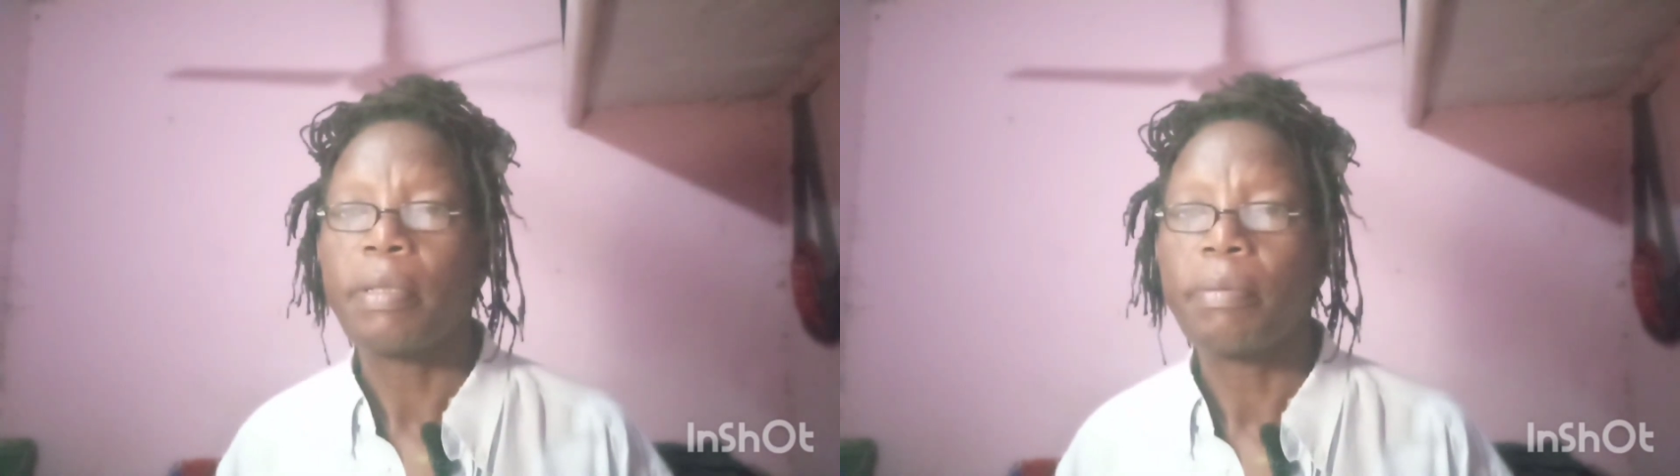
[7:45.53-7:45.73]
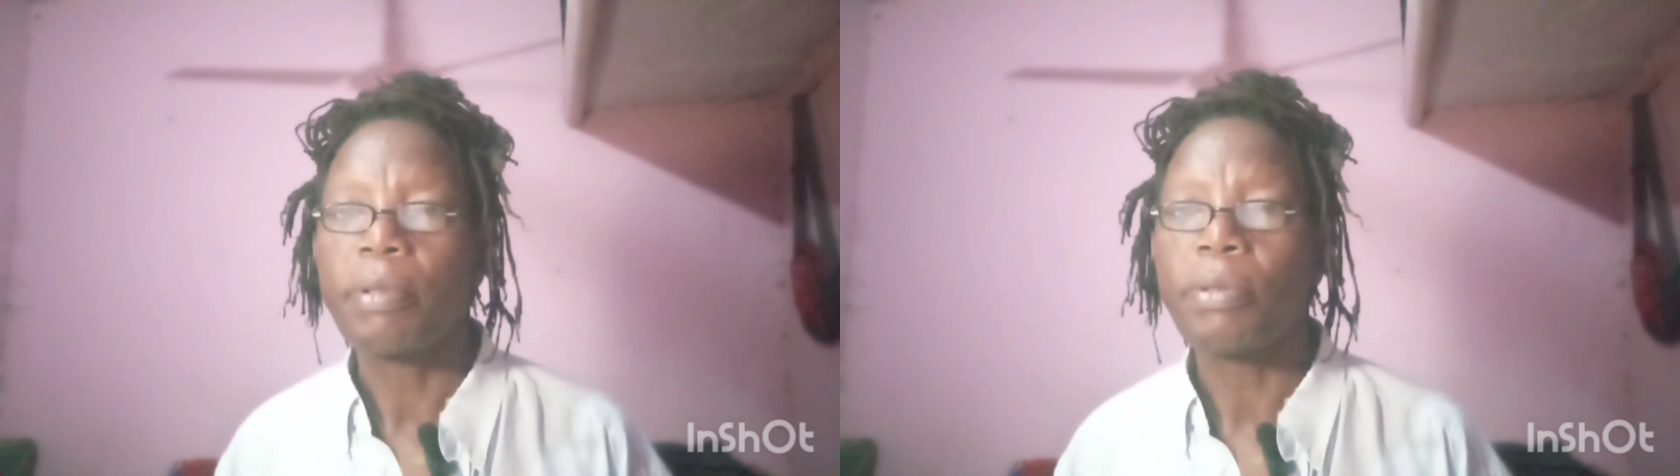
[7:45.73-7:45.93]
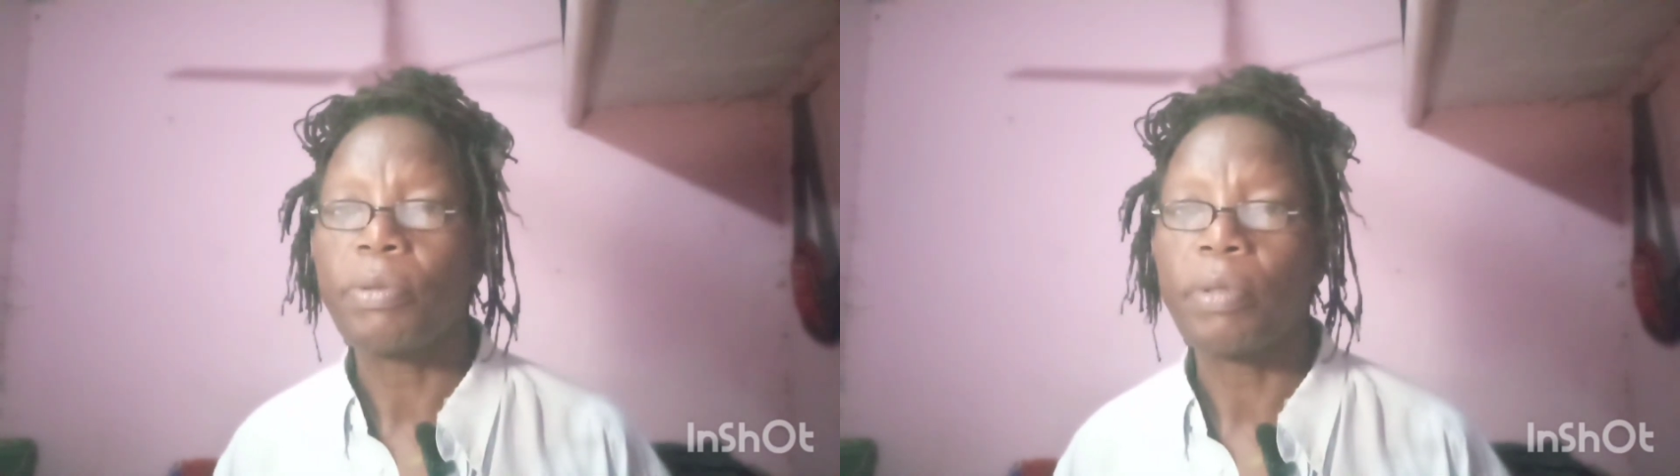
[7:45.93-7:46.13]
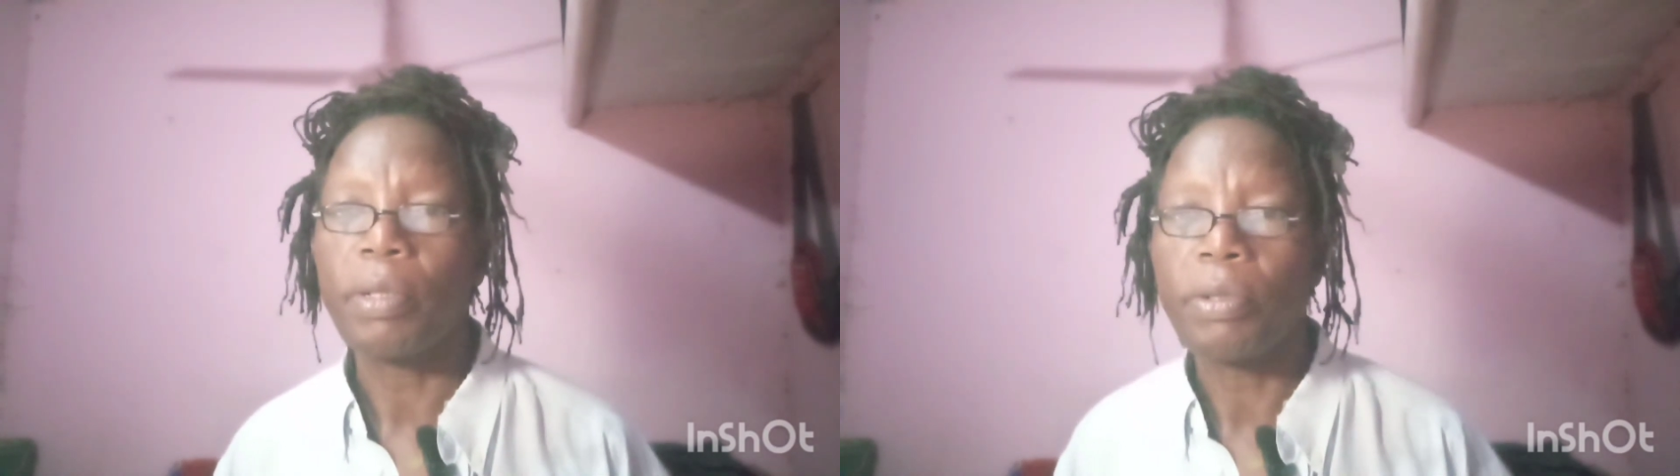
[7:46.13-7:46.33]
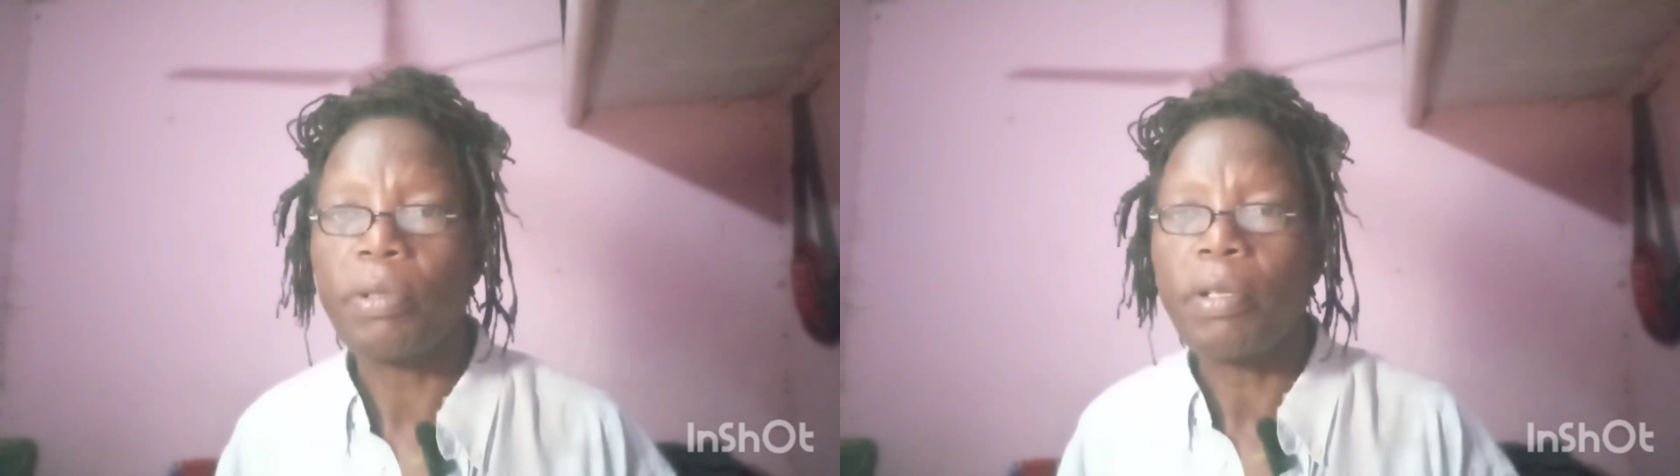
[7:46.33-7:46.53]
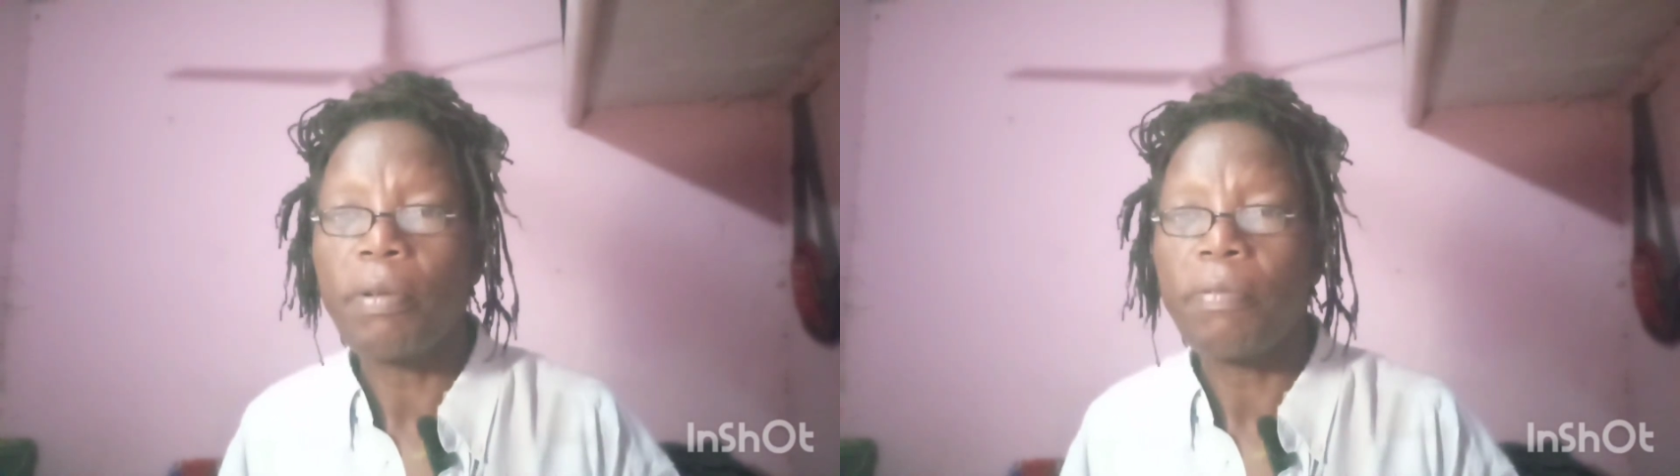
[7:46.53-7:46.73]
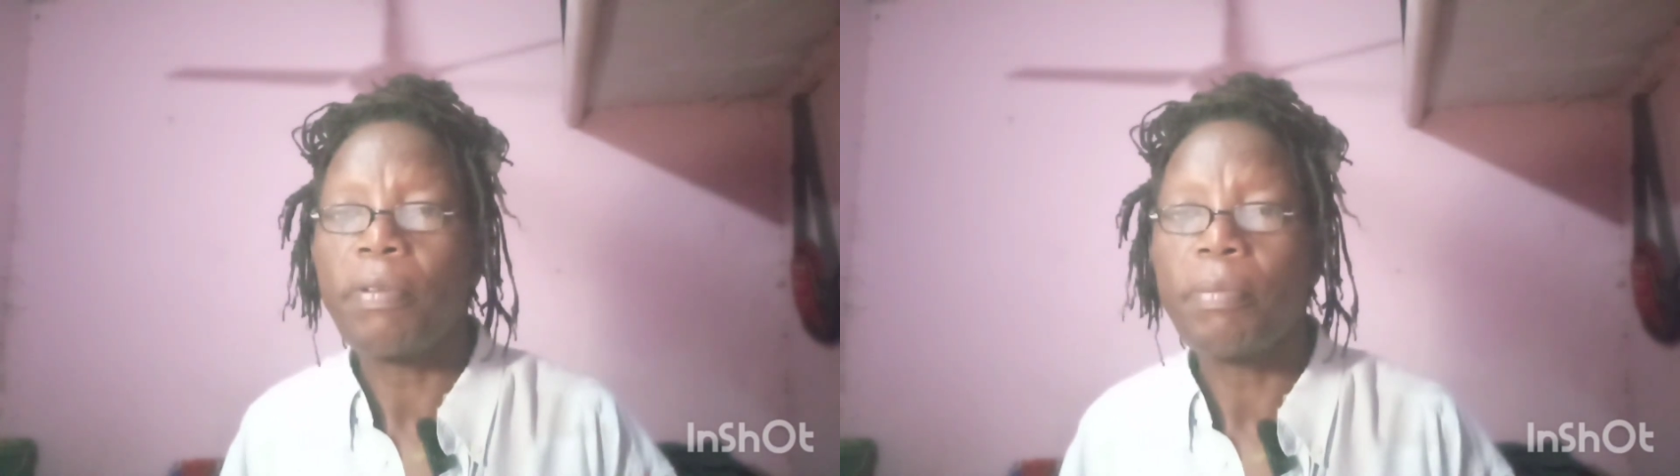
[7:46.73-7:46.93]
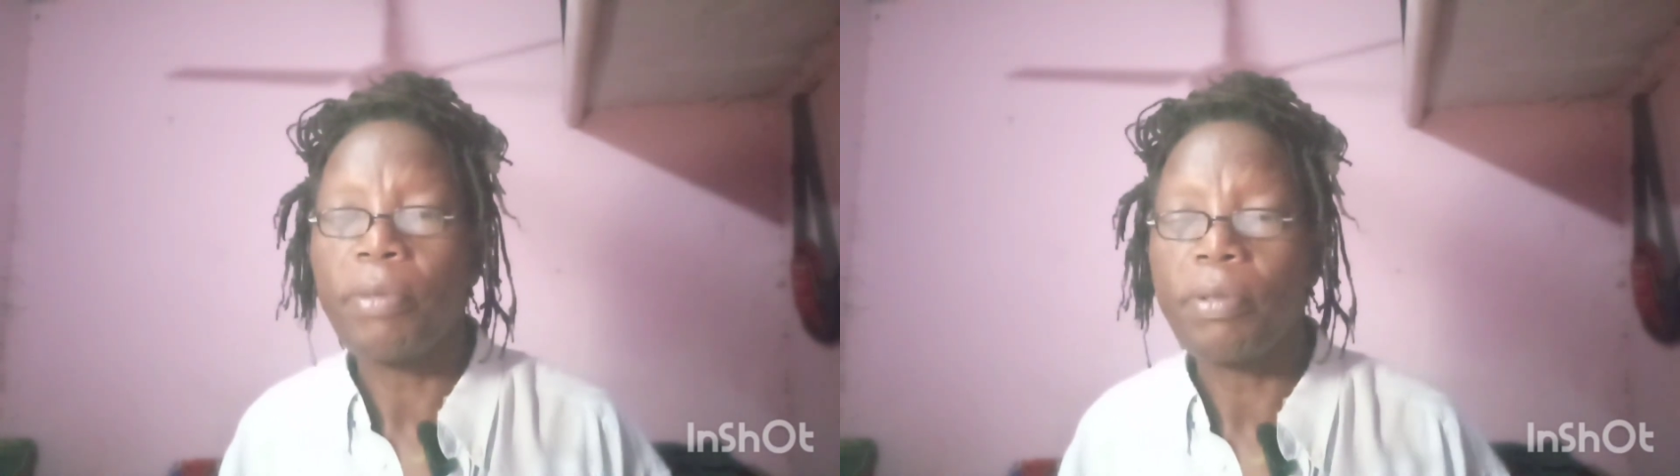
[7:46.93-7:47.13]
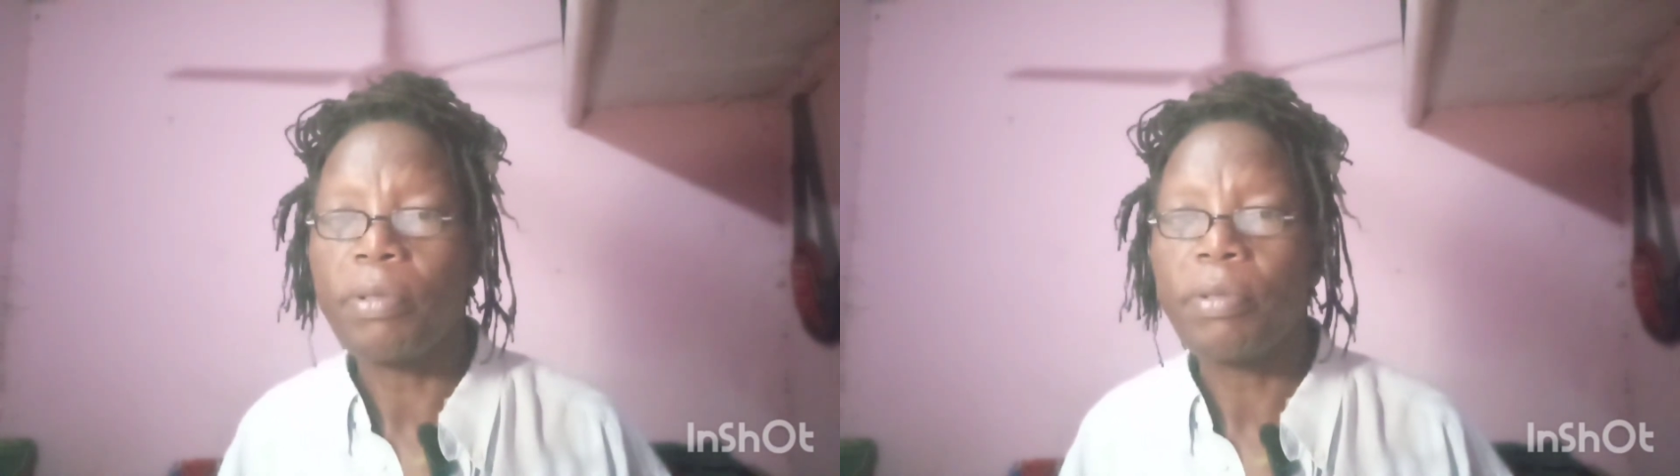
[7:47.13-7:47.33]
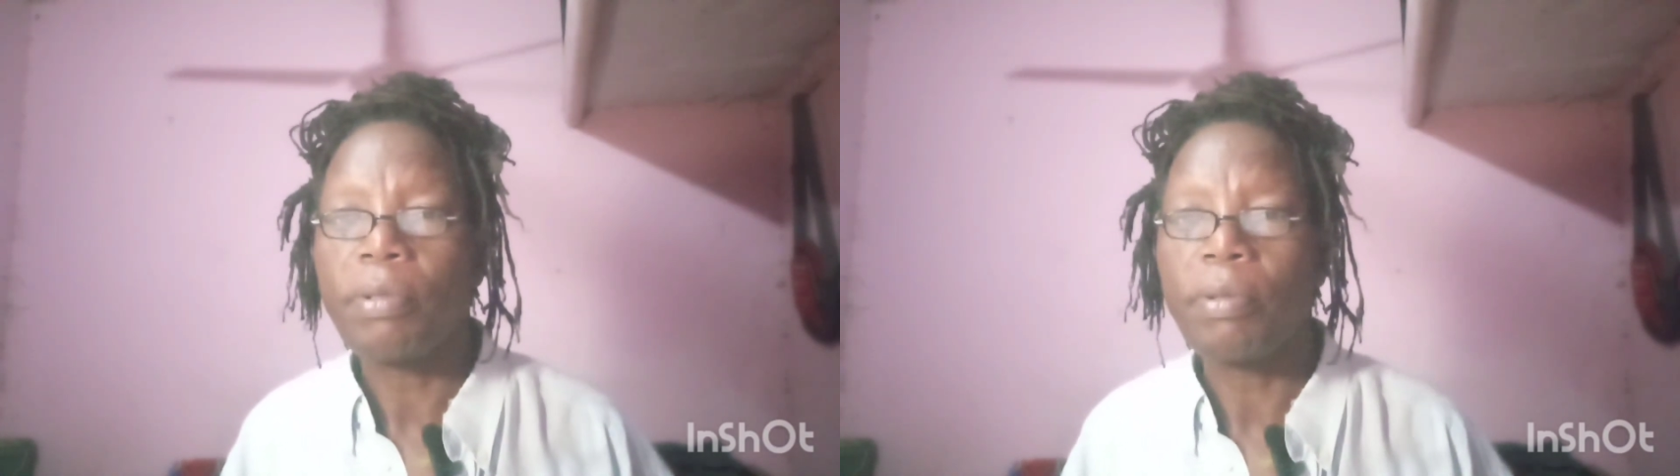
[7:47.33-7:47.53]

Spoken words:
because when you're talking of fermions,